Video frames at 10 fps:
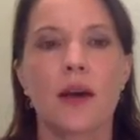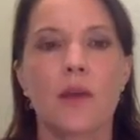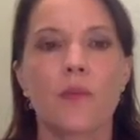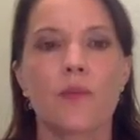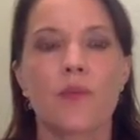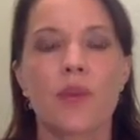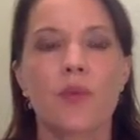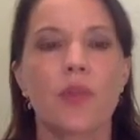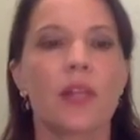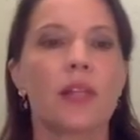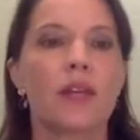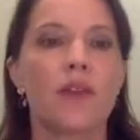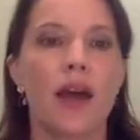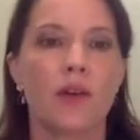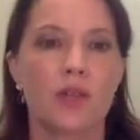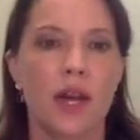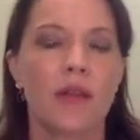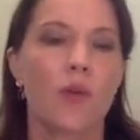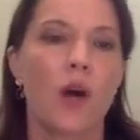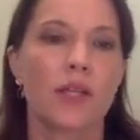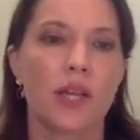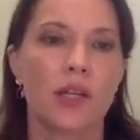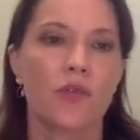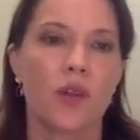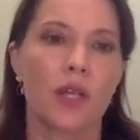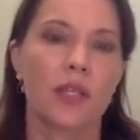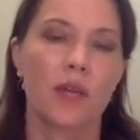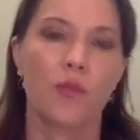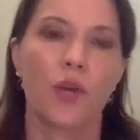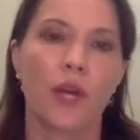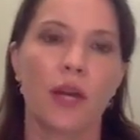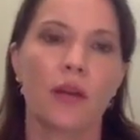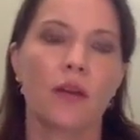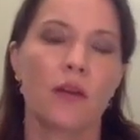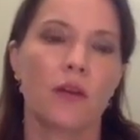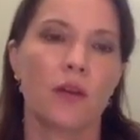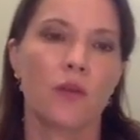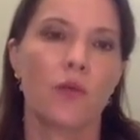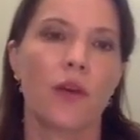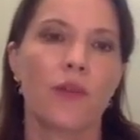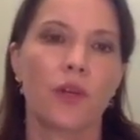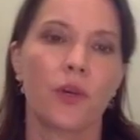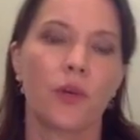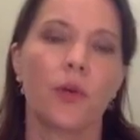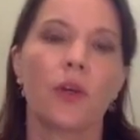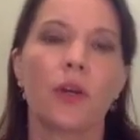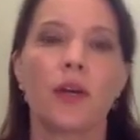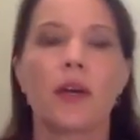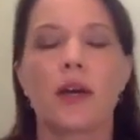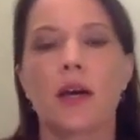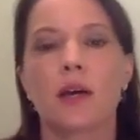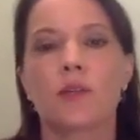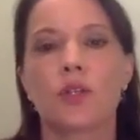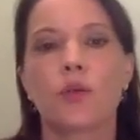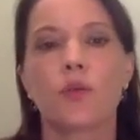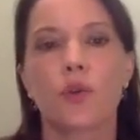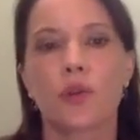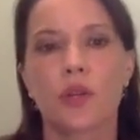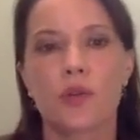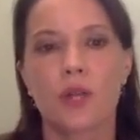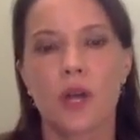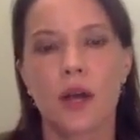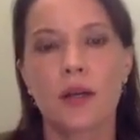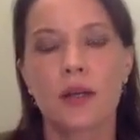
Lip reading: people that live outside of the Wasatch Front and bring revenue to rural Utah.